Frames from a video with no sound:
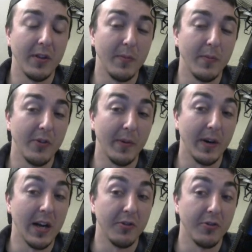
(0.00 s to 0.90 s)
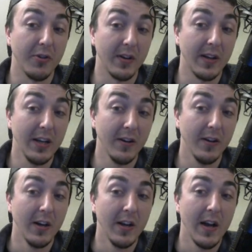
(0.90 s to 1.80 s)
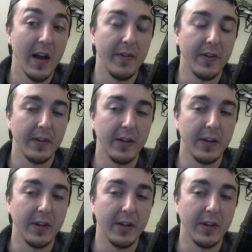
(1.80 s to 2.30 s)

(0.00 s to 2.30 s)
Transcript: They'd summon Construct here and then